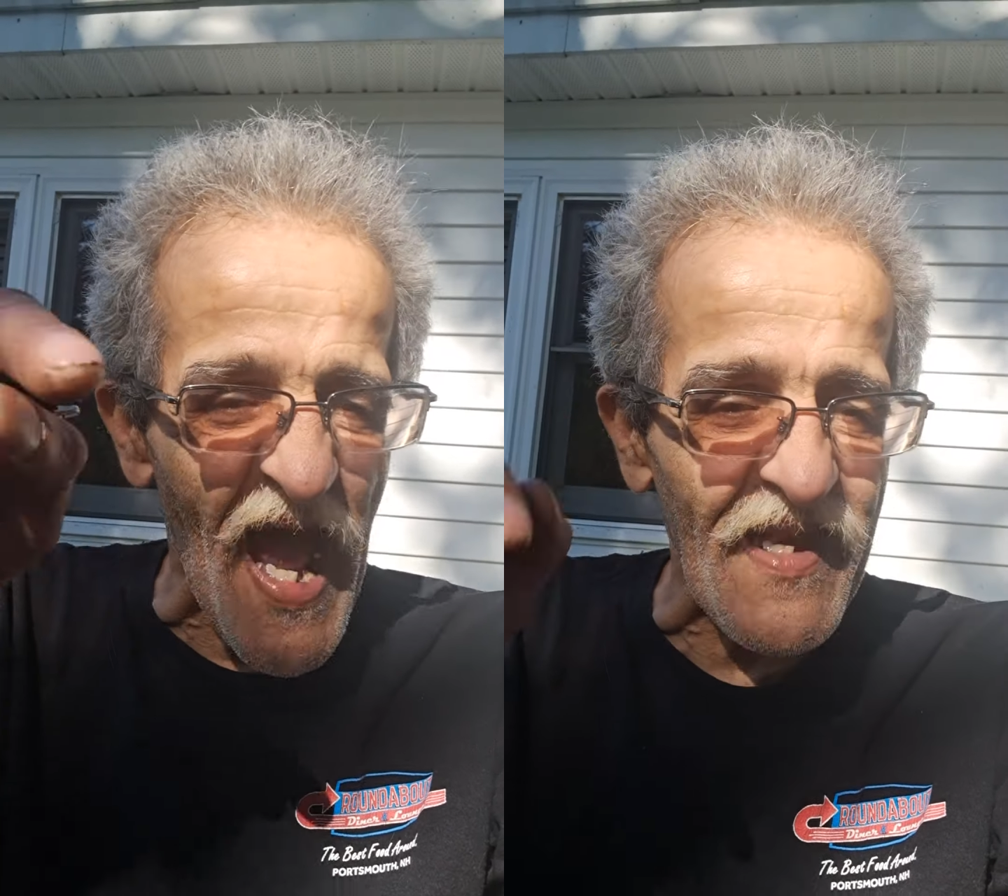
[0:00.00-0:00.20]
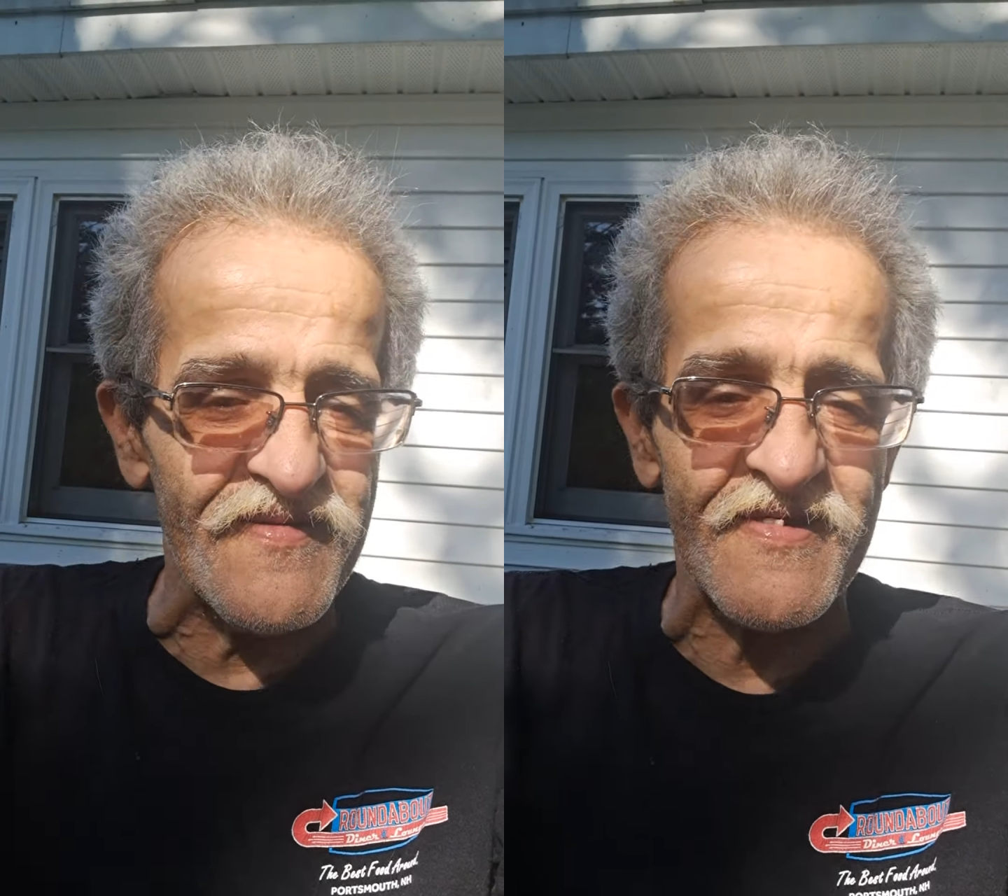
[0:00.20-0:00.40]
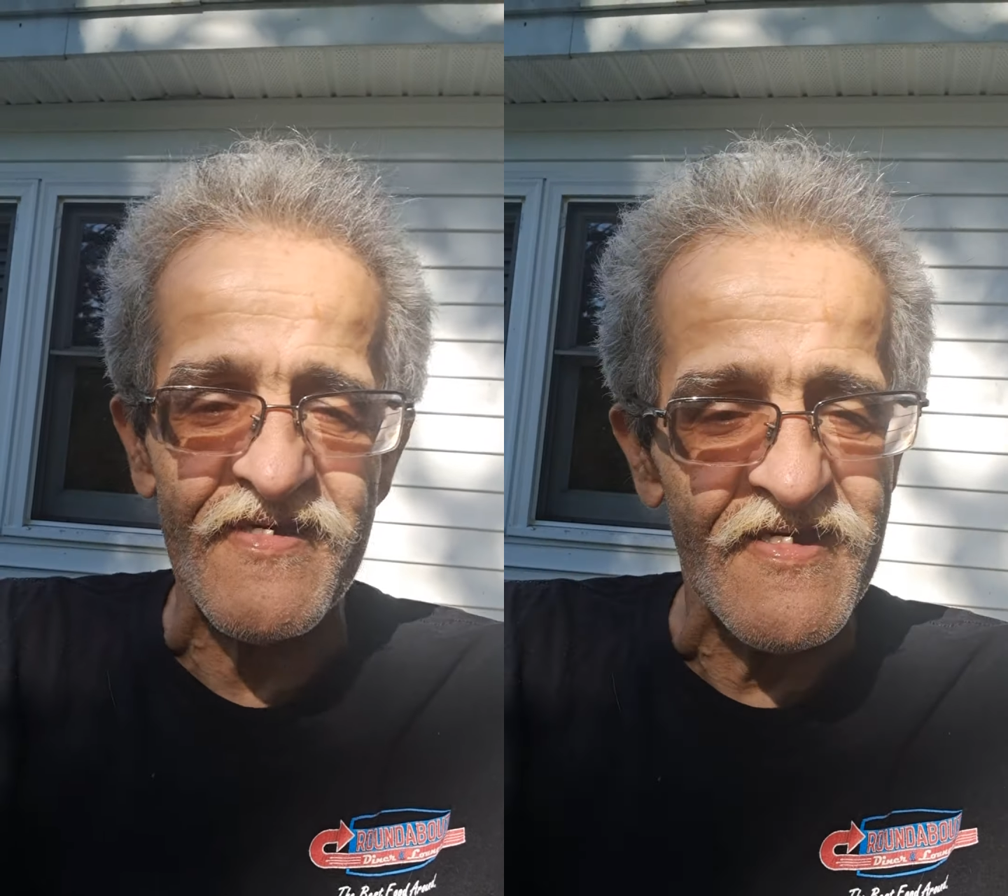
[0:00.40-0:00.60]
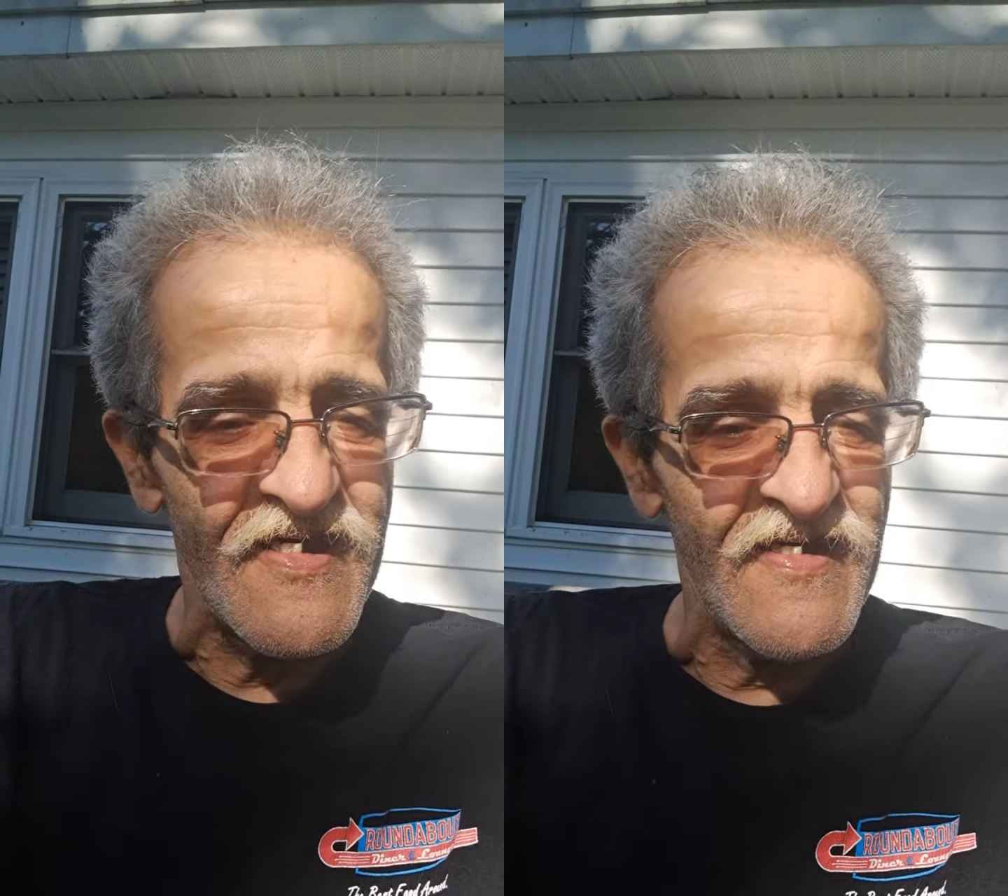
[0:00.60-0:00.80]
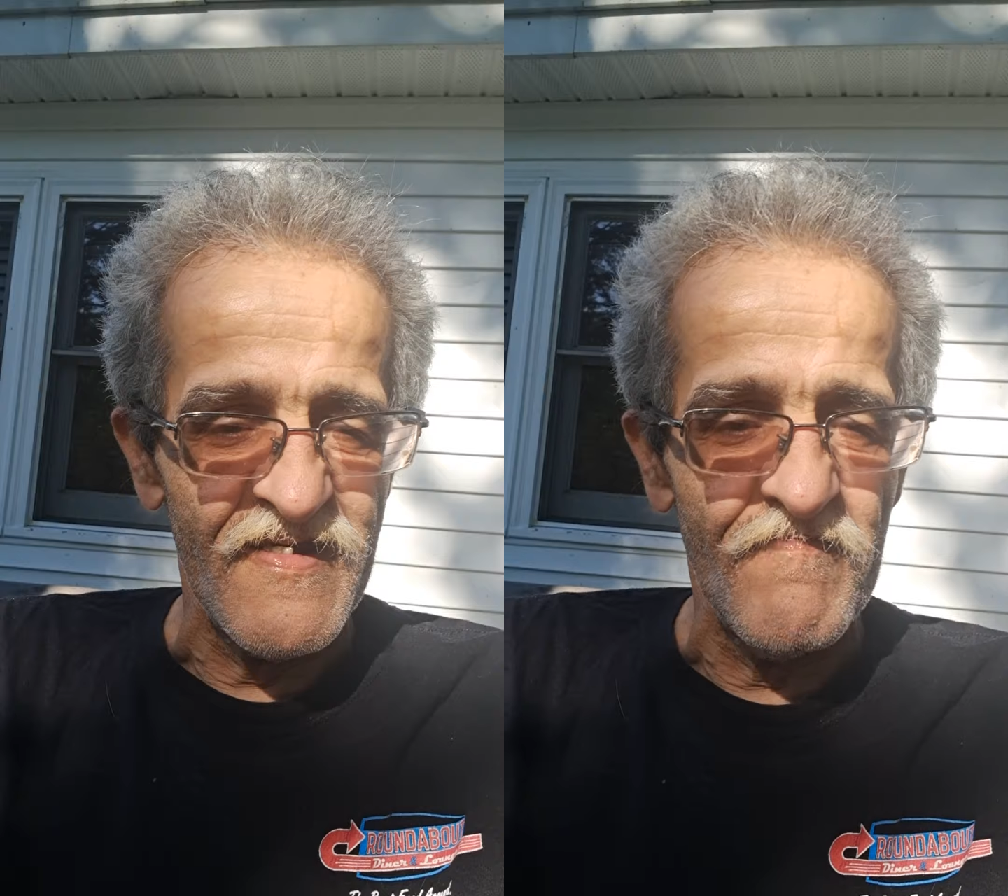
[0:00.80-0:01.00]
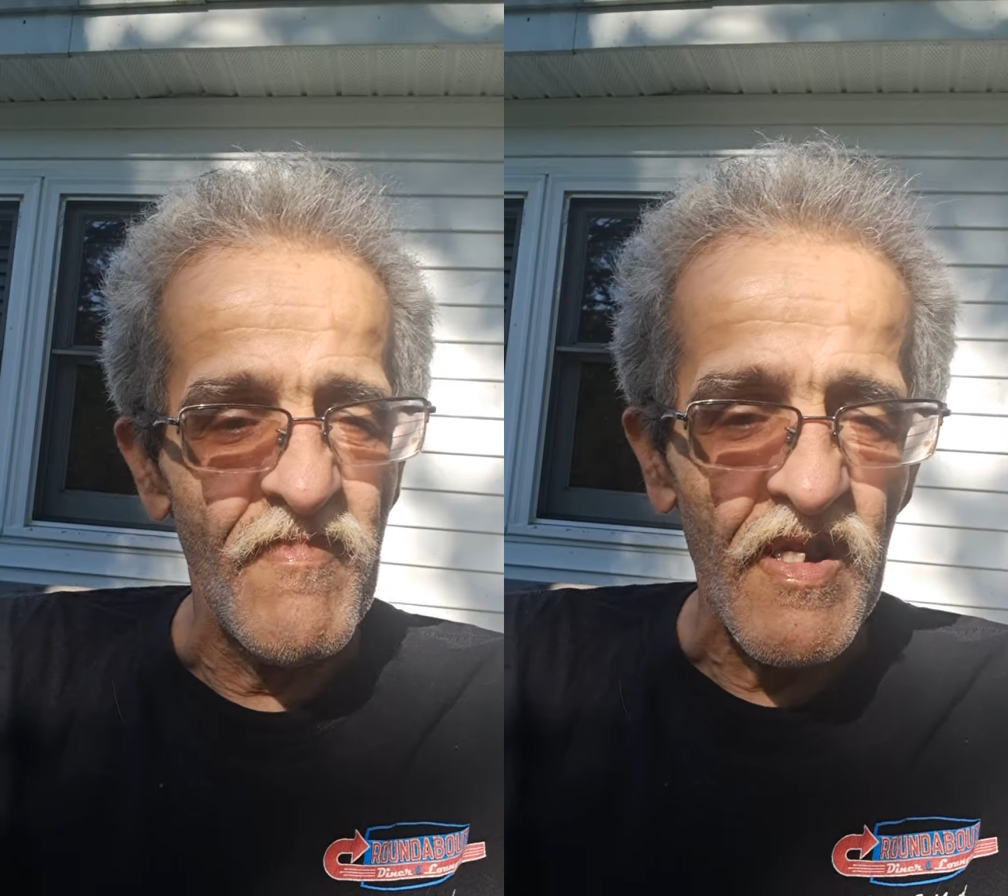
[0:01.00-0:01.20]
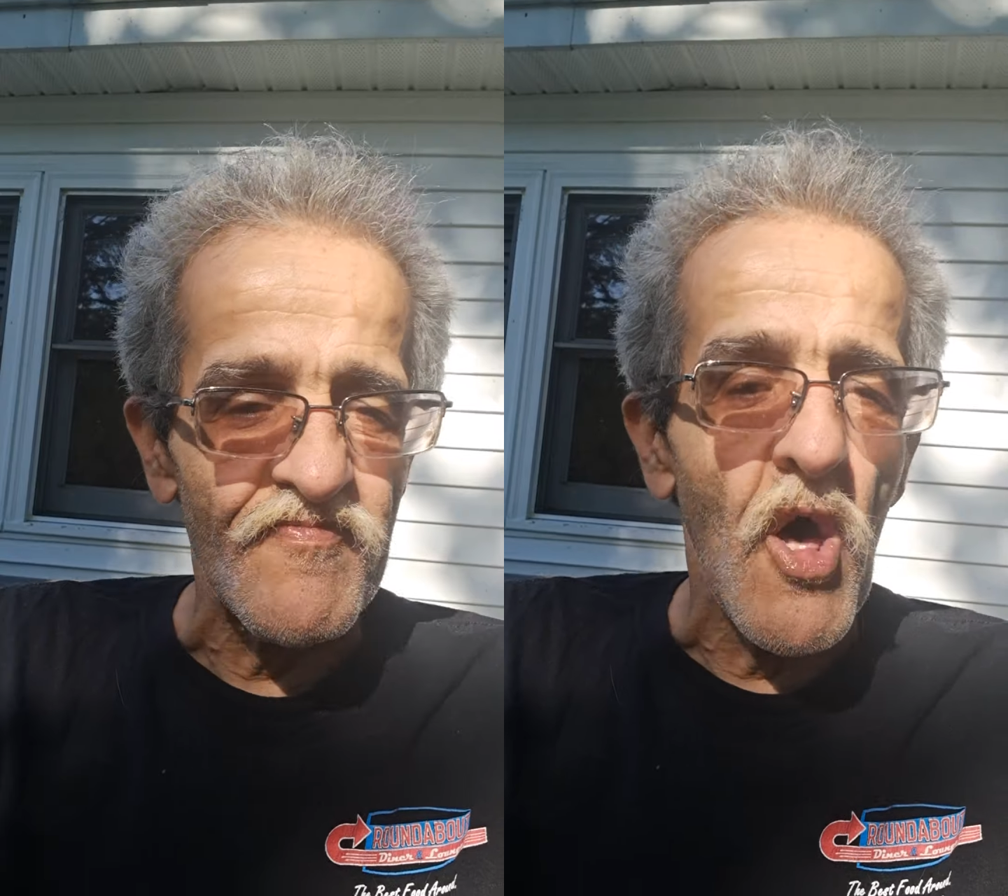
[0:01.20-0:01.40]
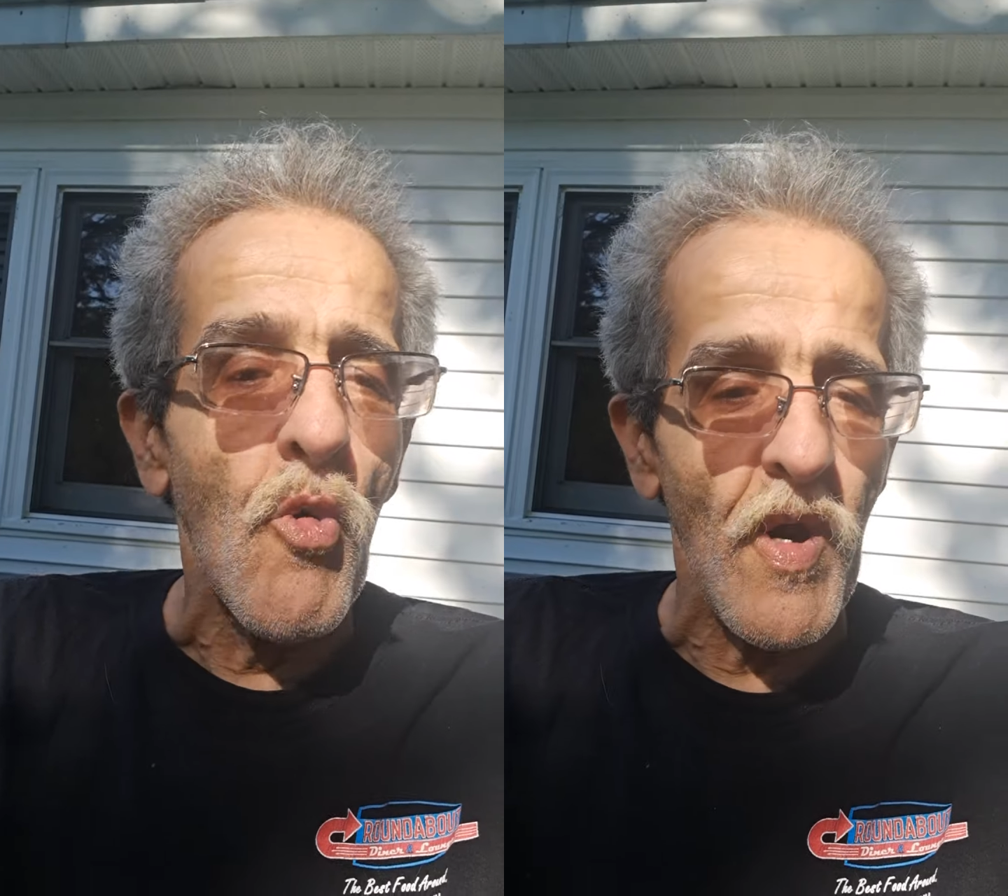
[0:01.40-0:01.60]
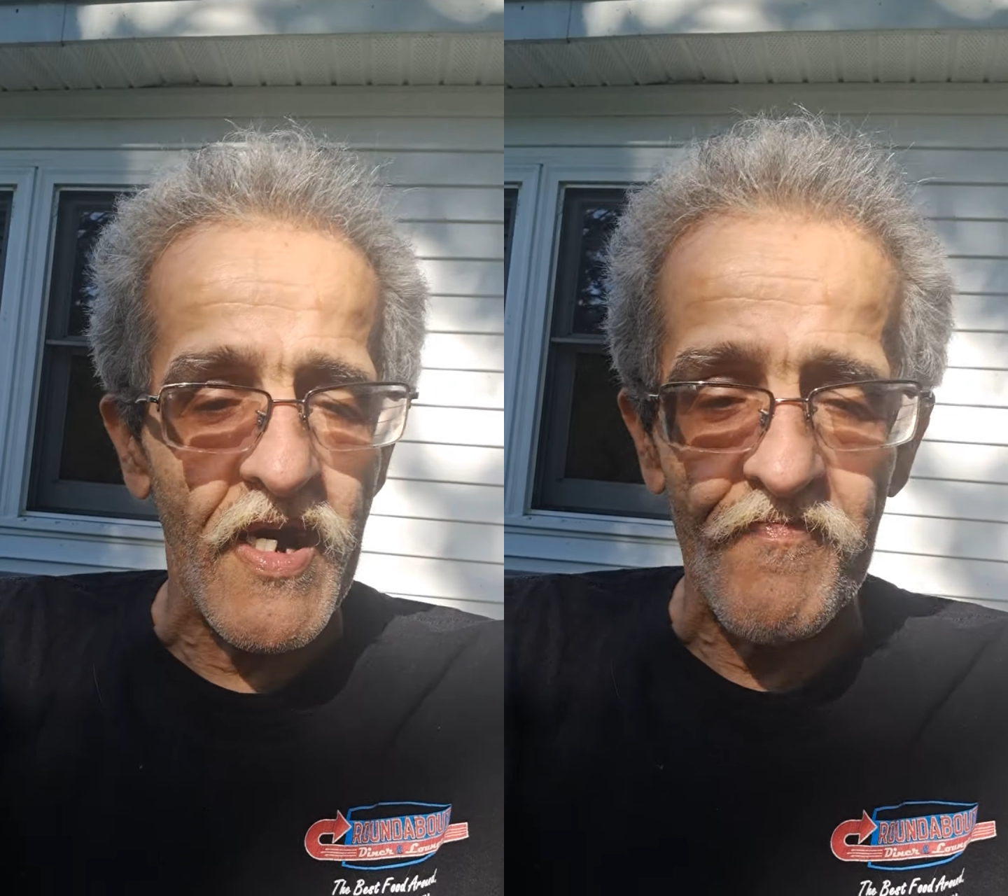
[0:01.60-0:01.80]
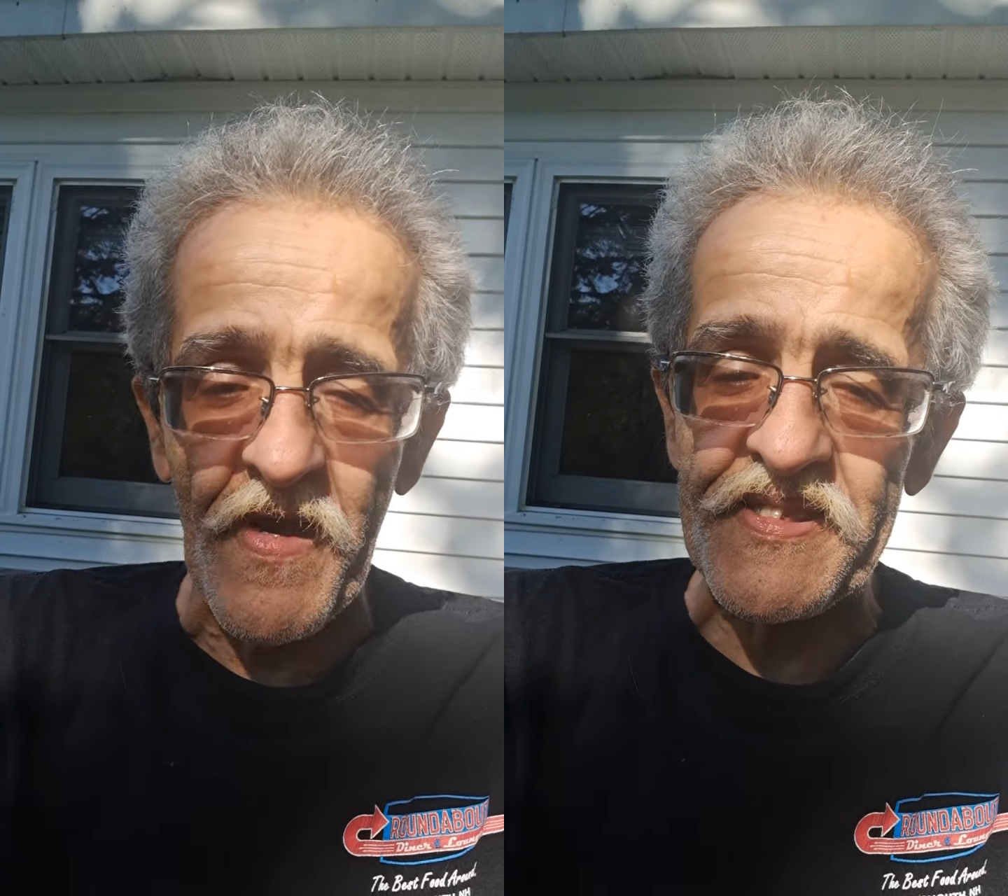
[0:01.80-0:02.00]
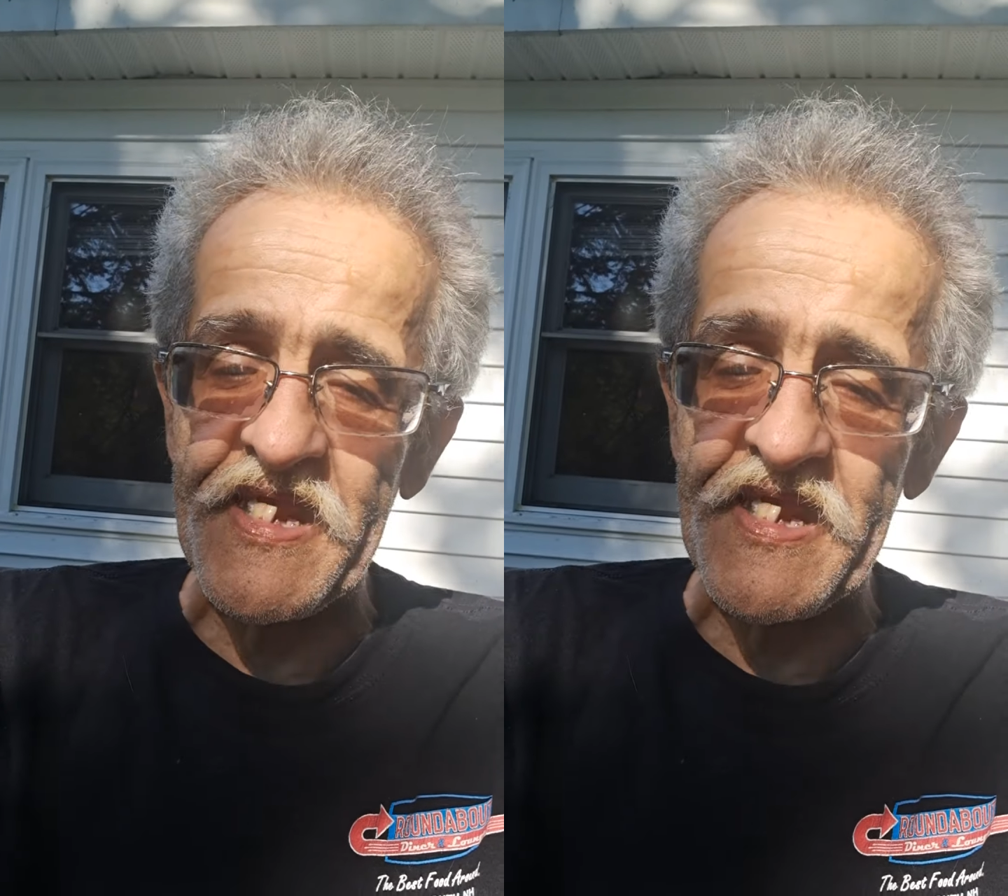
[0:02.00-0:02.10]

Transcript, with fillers: dot in the middle of nowhere but